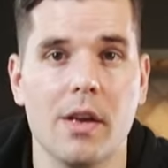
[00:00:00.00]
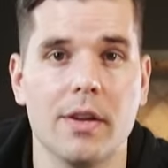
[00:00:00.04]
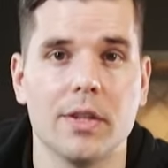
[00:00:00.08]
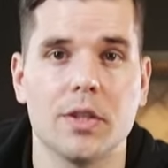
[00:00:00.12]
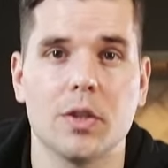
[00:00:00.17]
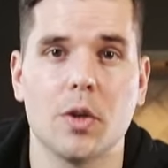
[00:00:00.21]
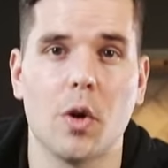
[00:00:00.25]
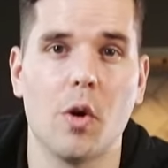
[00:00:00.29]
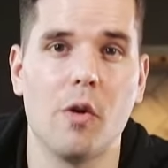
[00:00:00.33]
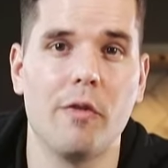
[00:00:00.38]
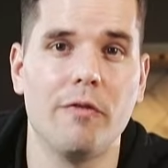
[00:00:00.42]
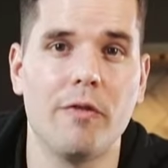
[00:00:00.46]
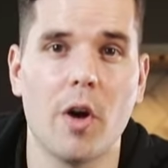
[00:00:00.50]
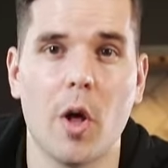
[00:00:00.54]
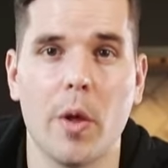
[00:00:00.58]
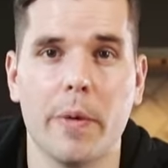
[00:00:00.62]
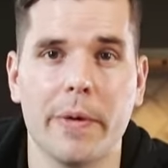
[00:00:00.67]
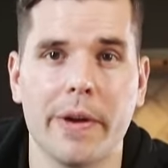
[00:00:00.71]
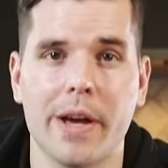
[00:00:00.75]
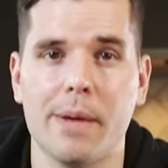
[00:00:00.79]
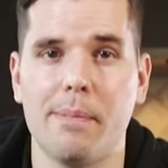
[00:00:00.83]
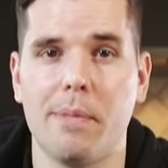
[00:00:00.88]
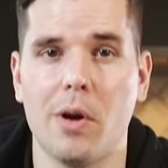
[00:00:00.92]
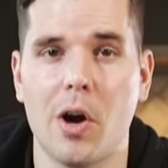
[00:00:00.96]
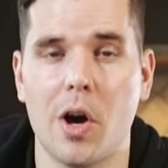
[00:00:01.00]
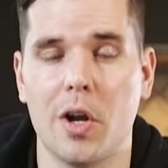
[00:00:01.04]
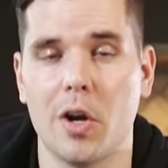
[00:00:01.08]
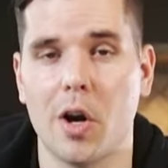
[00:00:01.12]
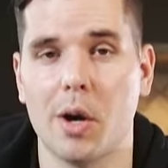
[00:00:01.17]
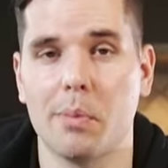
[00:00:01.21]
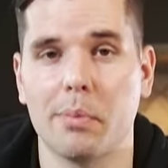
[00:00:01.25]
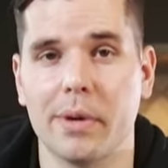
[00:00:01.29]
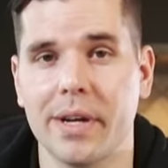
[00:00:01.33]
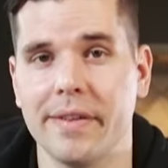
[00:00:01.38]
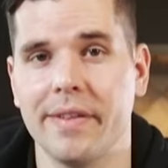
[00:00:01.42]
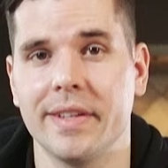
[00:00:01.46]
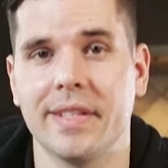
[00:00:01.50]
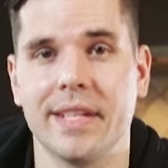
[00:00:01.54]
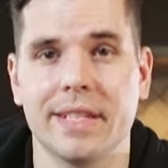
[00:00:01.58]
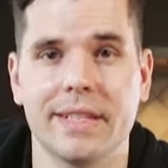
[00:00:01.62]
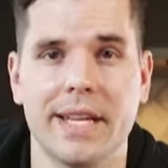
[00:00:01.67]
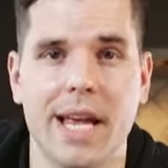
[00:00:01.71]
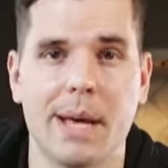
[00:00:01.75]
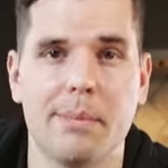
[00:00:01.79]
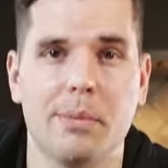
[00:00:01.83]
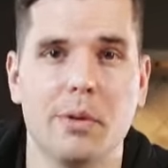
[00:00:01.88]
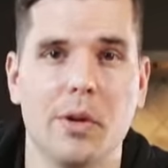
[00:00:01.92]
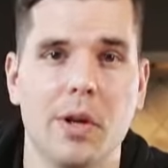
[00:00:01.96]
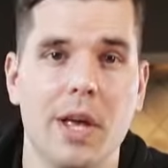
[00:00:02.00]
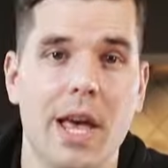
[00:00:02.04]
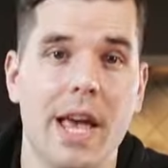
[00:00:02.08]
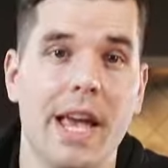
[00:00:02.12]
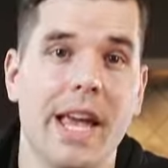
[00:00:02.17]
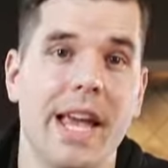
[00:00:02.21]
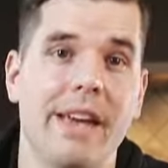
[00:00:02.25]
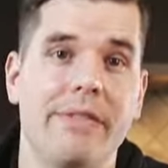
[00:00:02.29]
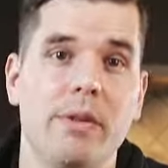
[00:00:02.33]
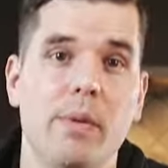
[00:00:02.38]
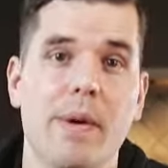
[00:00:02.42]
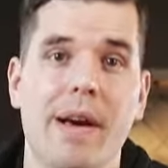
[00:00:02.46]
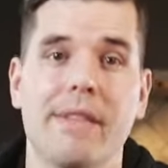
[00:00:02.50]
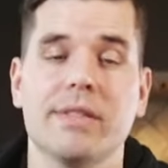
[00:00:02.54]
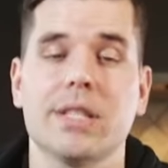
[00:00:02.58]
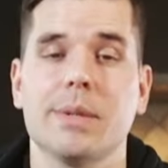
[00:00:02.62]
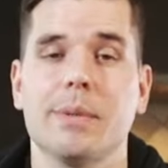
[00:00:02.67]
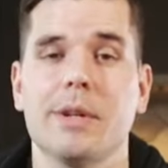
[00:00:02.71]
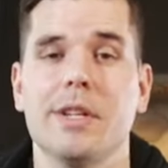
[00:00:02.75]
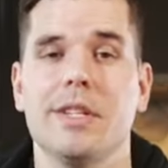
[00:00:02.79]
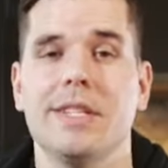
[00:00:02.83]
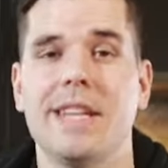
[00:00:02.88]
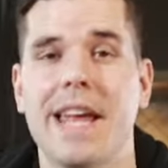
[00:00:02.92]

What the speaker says: So following up on our previous example, if you have someone